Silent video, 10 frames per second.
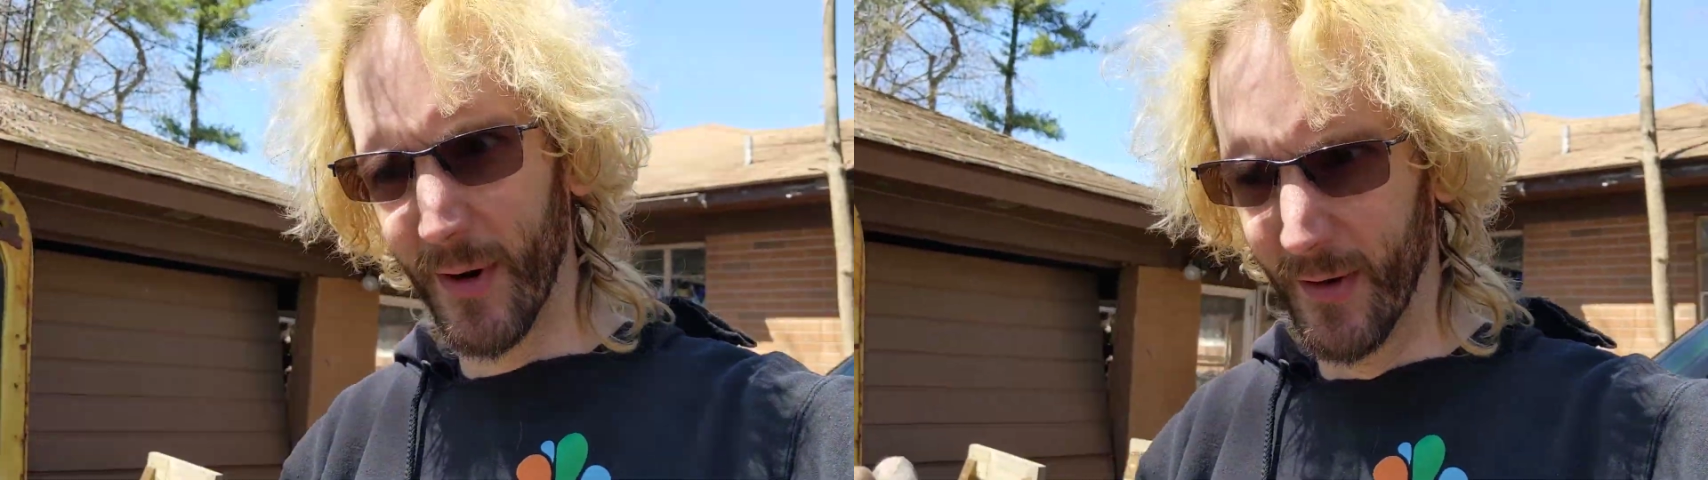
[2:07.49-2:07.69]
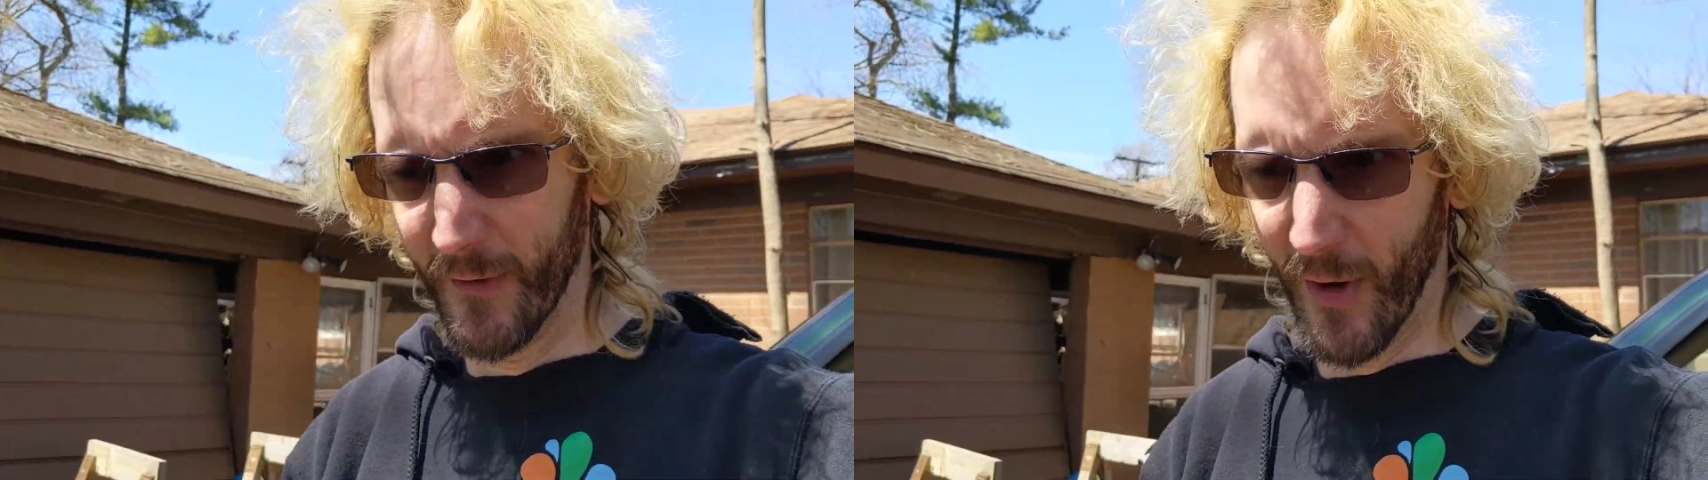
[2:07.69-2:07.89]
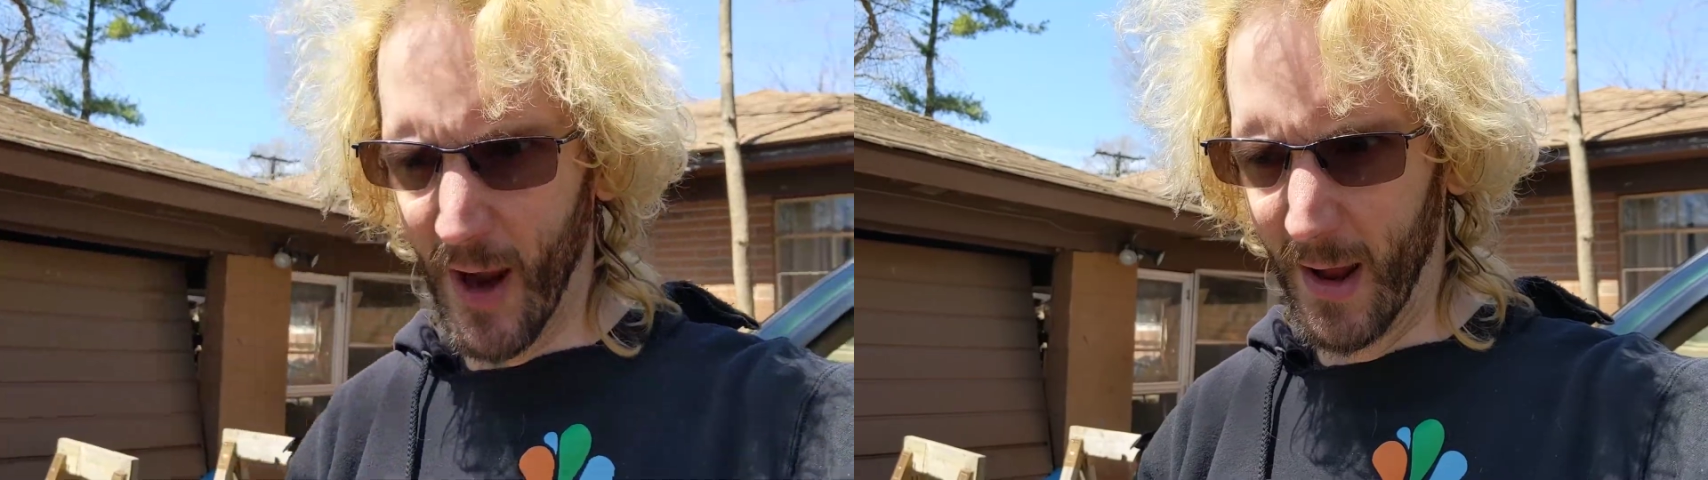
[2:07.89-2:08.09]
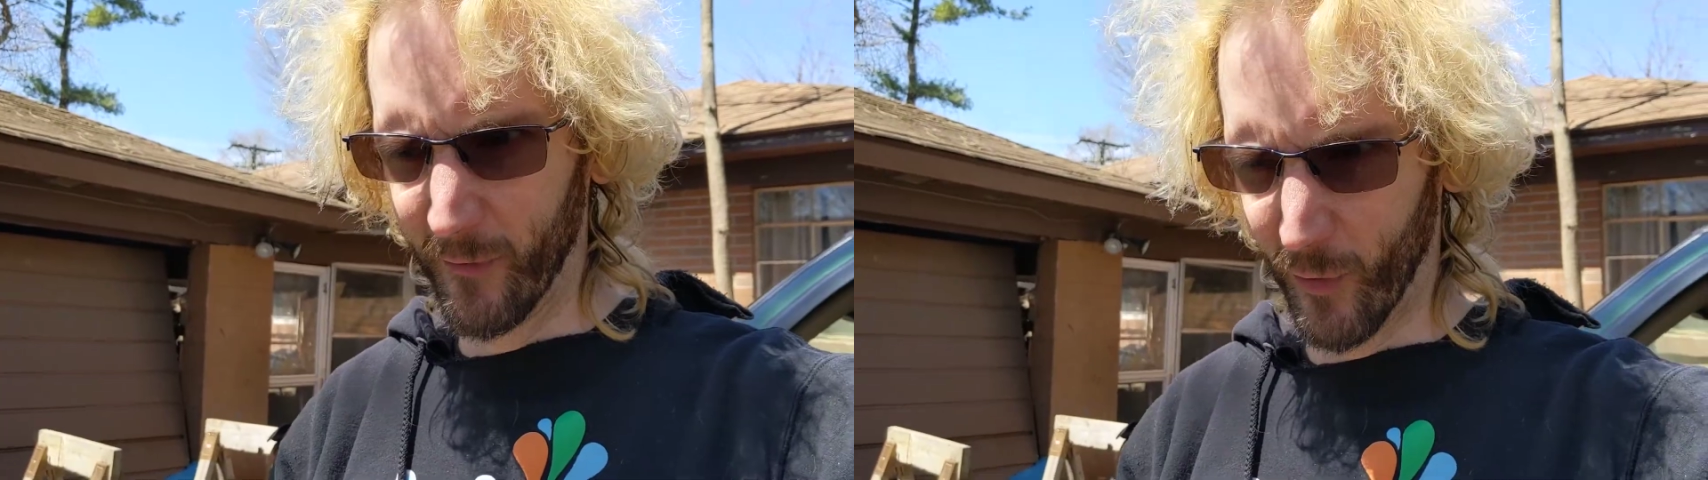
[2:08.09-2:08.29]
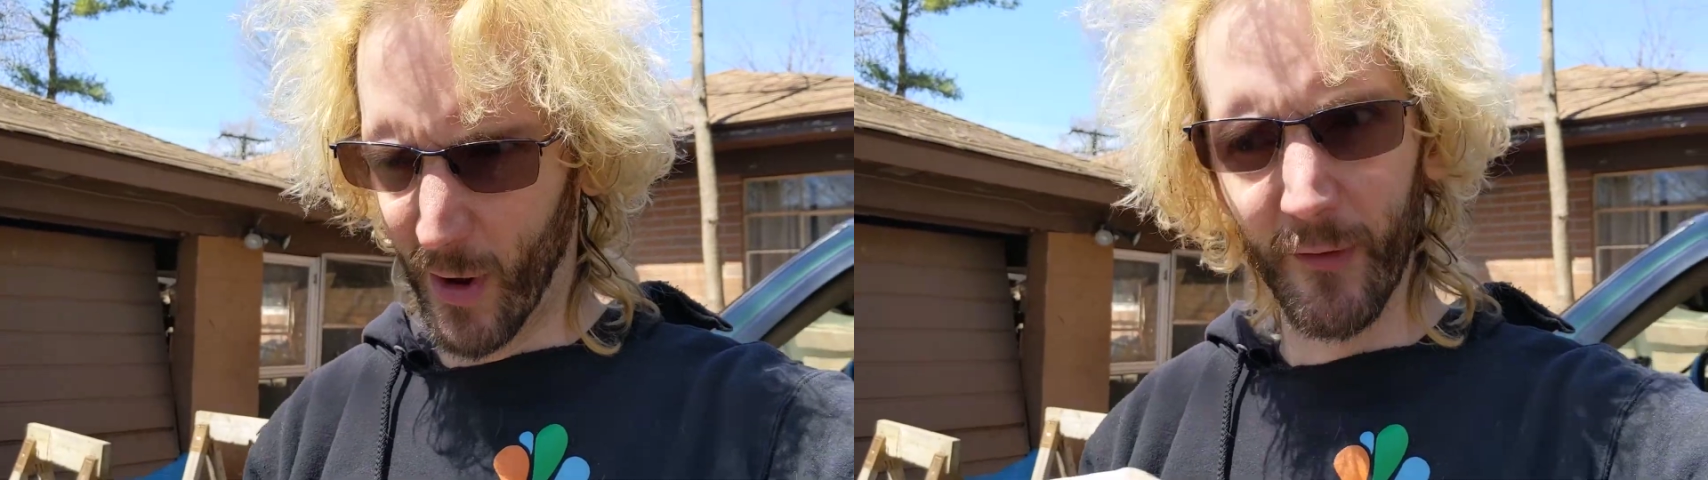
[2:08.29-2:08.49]
it in
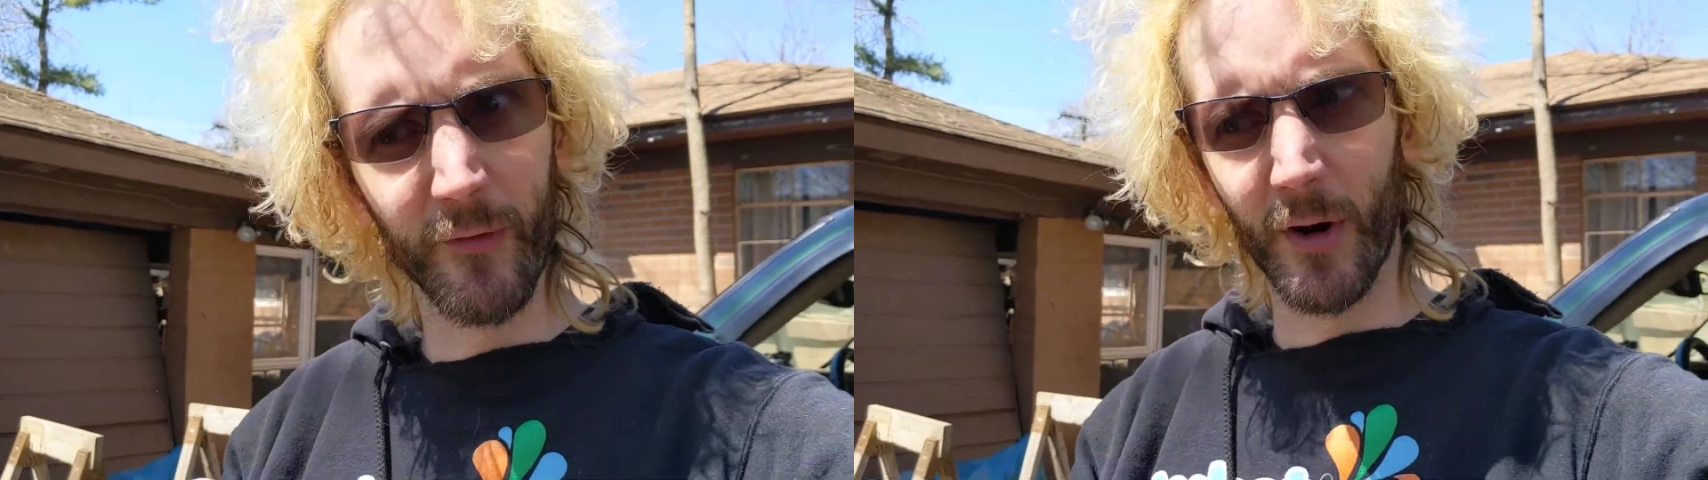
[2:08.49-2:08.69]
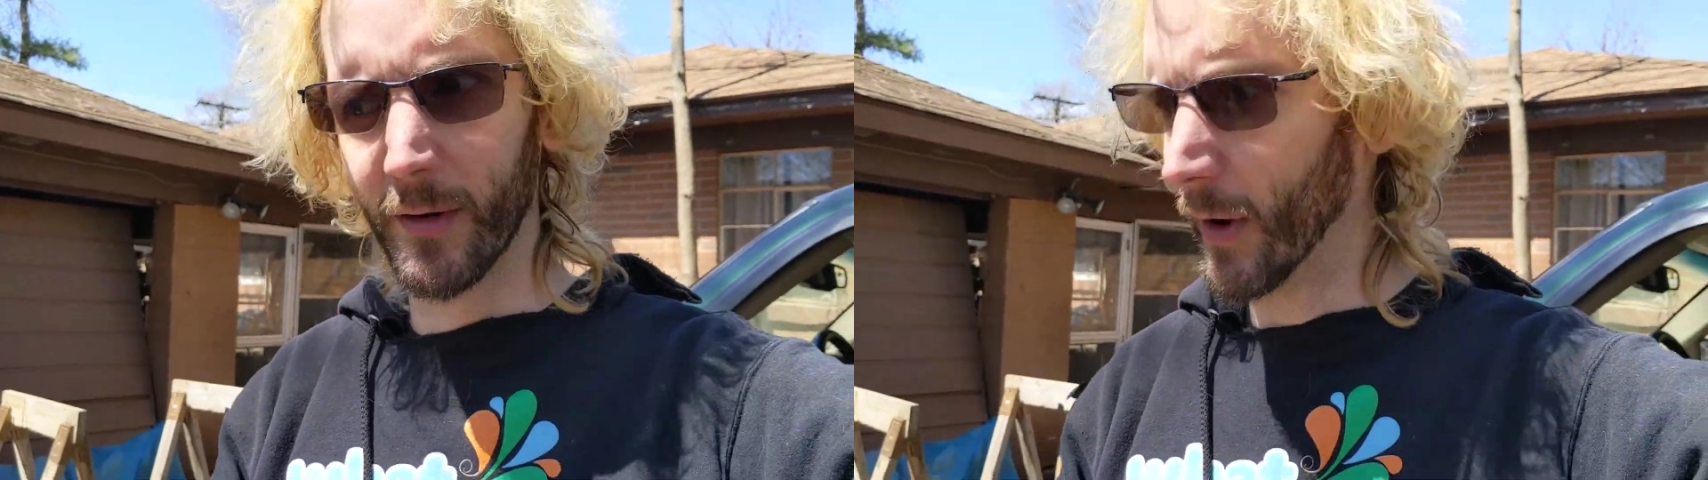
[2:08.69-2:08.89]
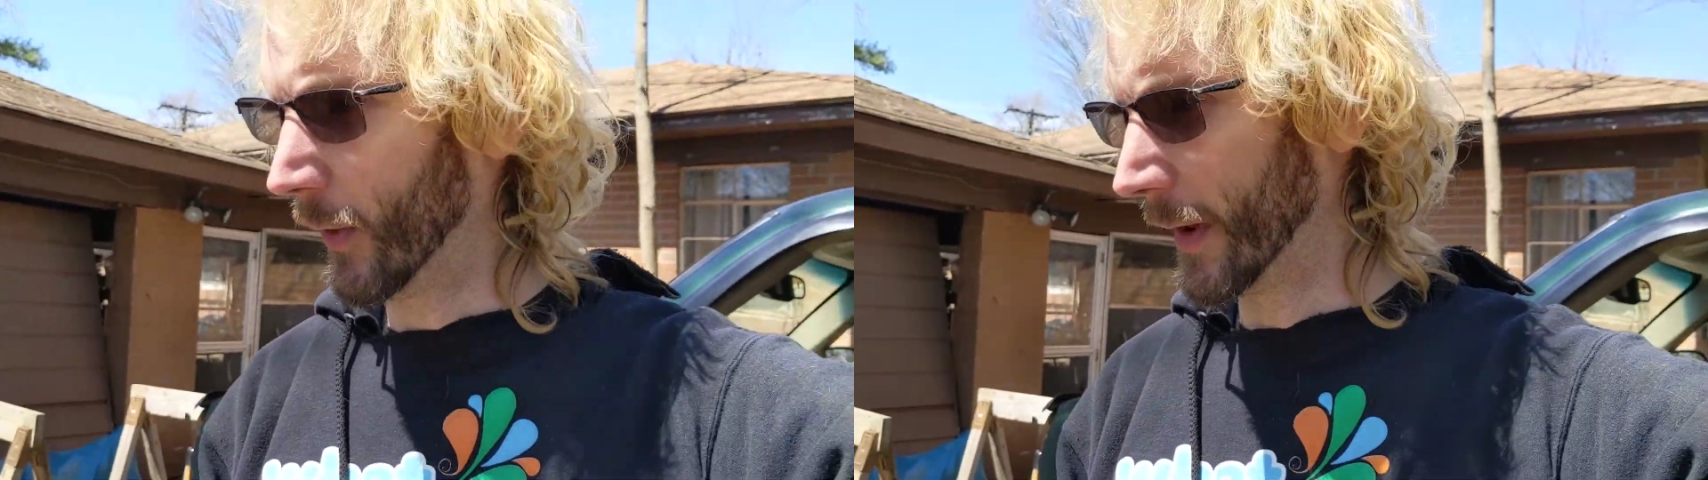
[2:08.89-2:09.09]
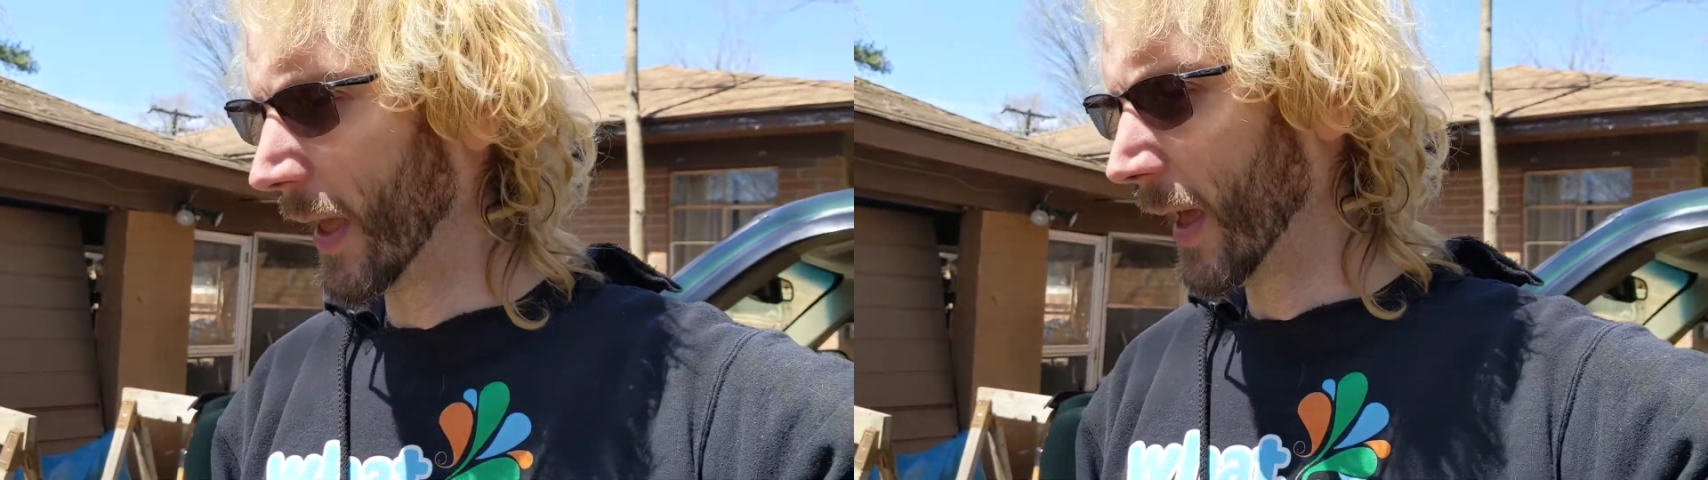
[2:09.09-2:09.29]
drive or I'd start going,